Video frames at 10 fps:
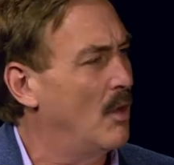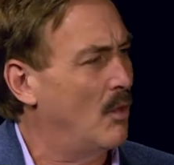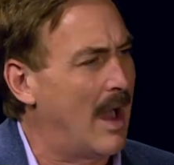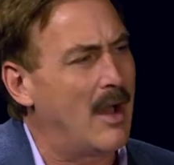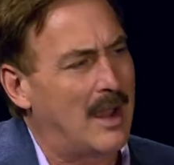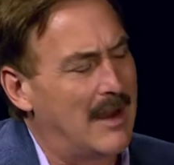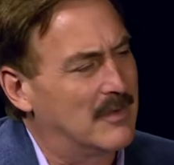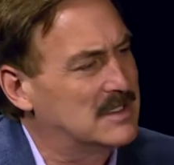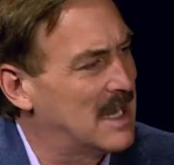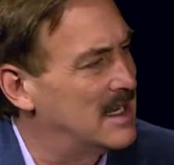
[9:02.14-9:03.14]
wow,
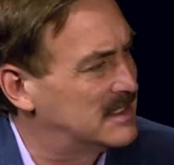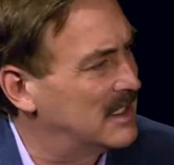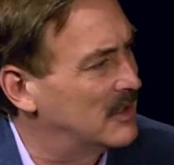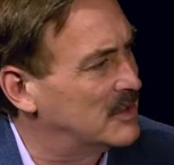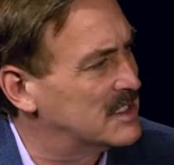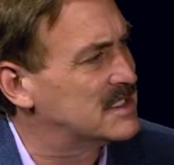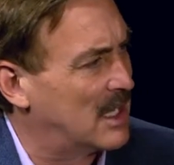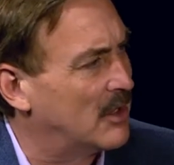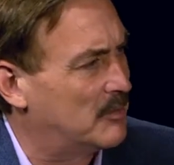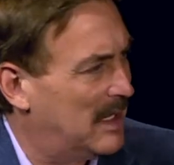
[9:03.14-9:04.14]
advertising or just
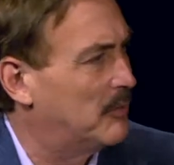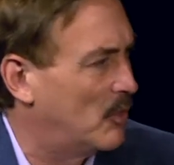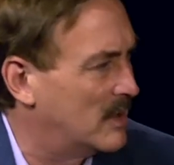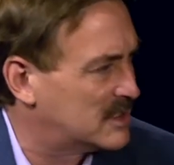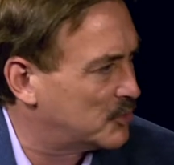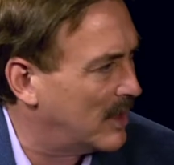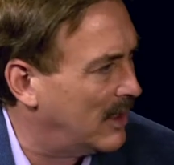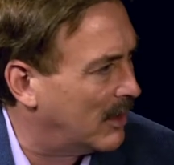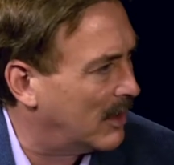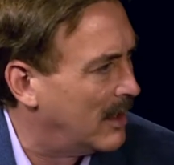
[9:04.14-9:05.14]
telling people what's
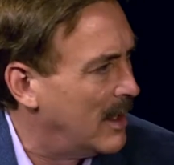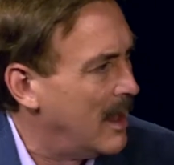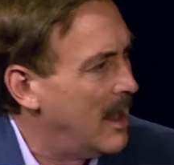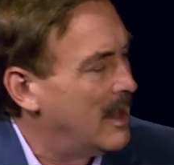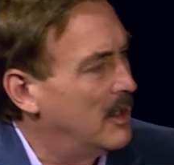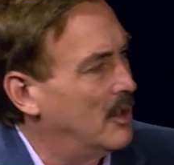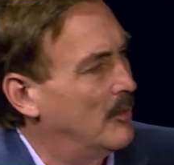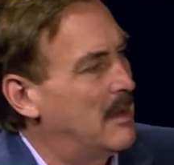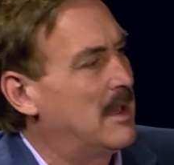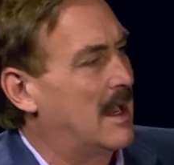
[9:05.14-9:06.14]
real,
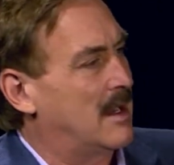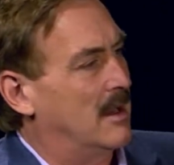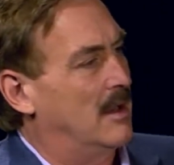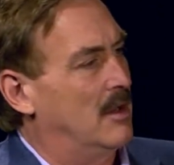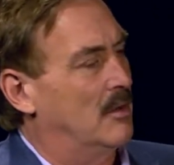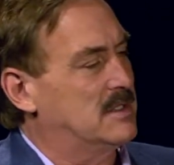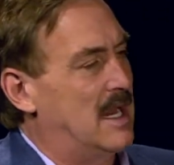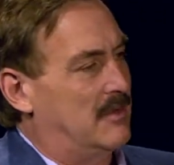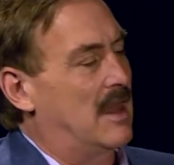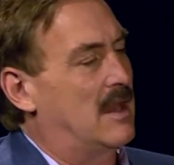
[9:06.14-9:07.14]
maybe I can,
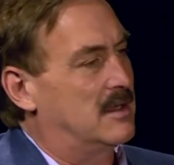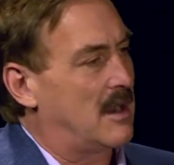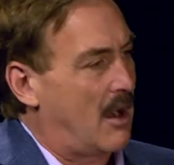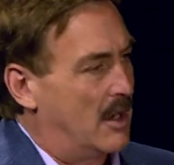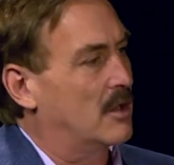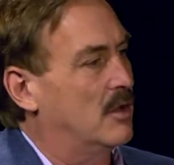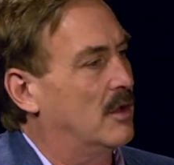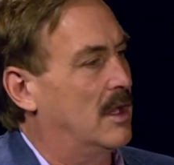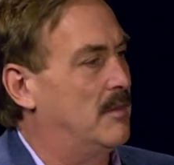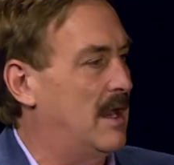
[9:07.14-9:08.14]
take that
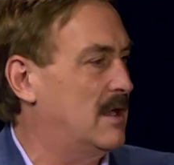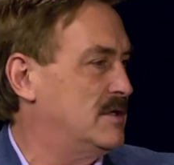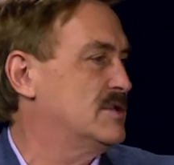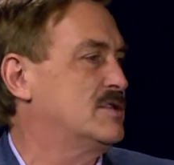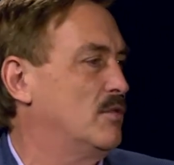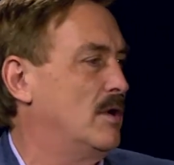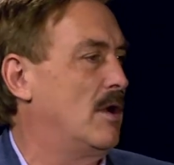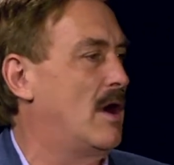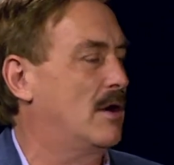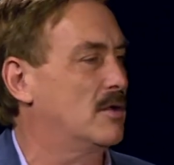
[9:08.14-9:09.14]
article and make it just a real
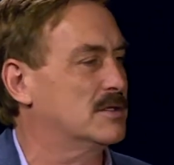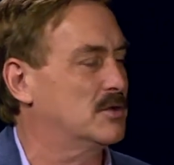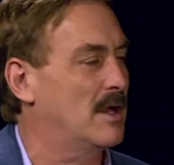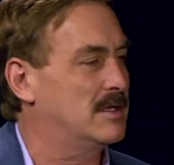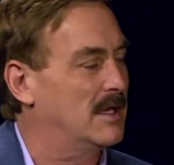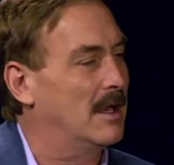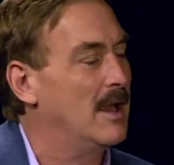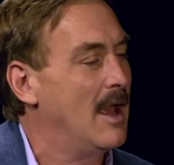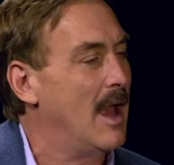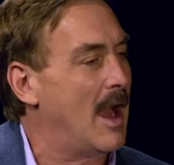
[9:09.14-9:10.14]
article. So I did an
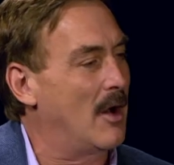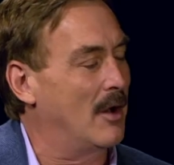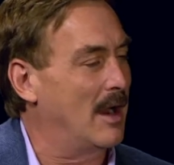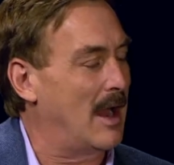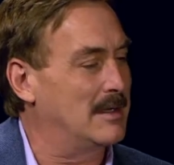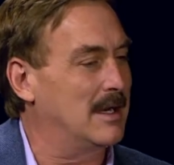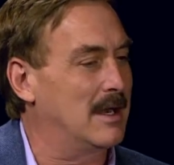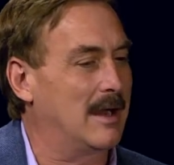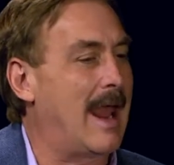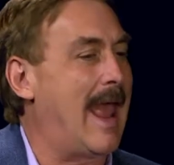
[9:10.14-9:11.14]

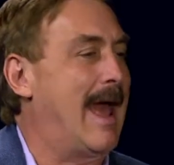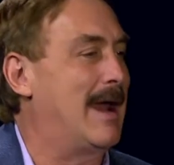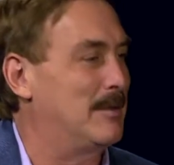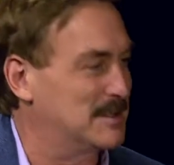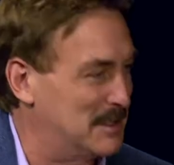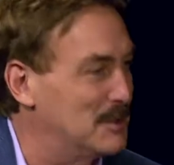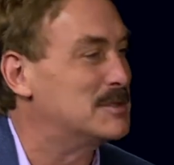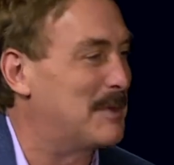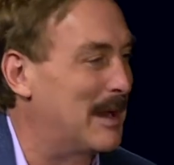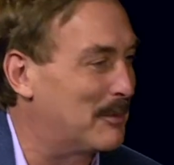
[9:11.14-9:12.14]
ad. It was a
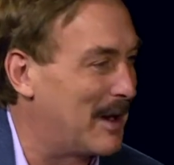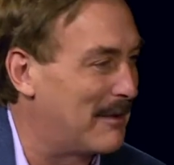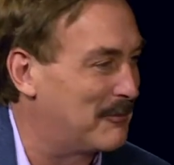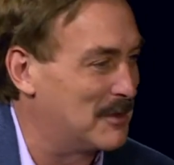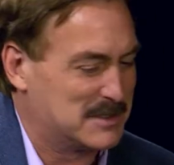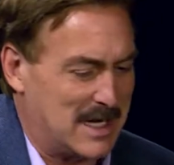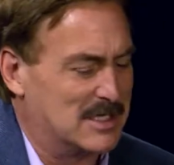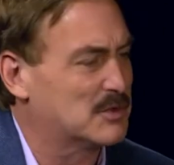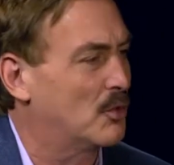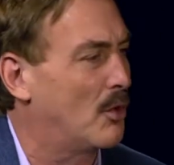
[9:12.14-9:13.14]
newspaper ad first. I
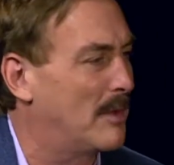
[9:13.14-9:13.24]
just wrote